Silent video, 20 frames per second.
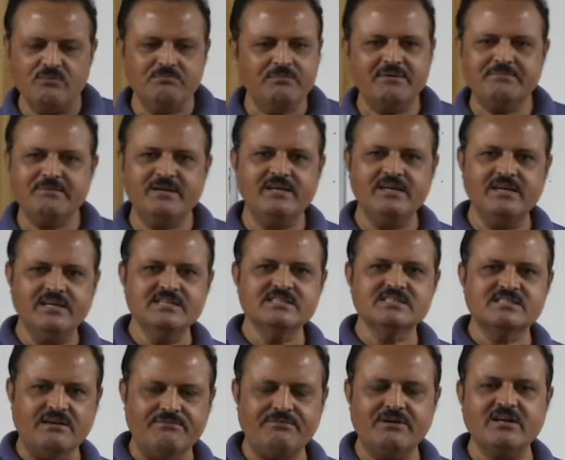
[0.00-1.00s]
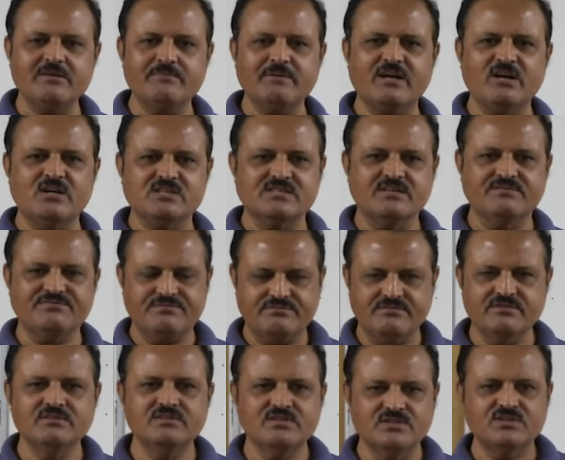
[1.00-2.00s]
may be suffering because of
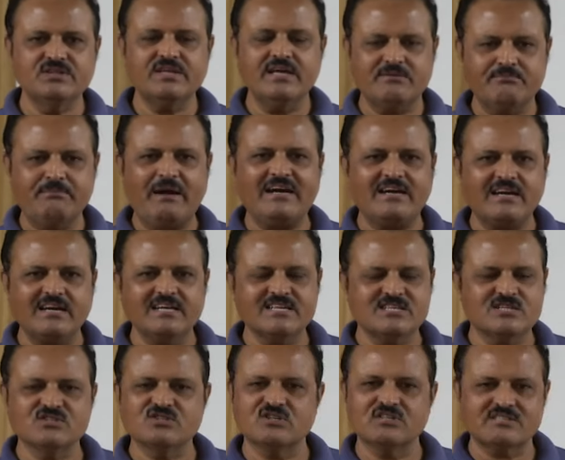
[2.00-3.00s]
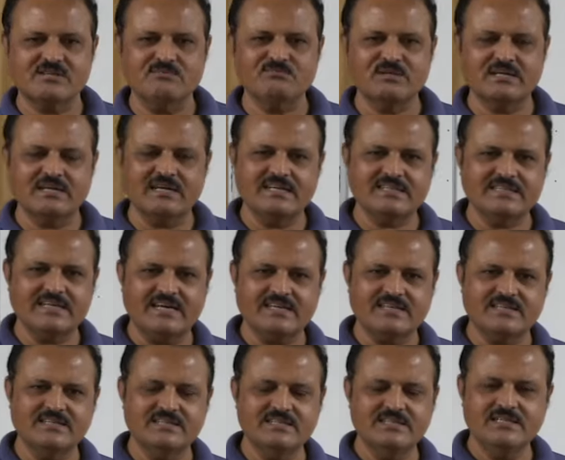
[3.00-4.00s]
their bad relations or something like that,
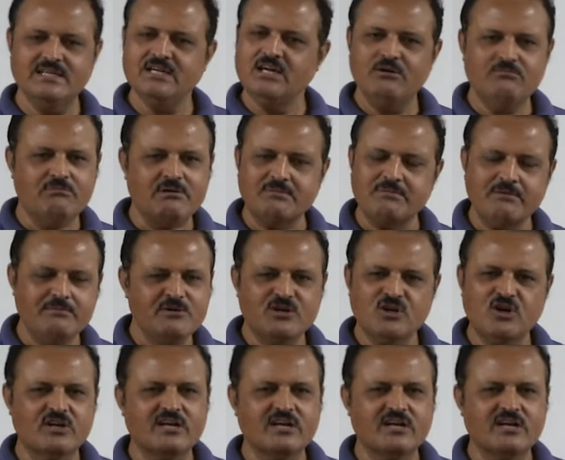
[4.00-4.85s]
but we will not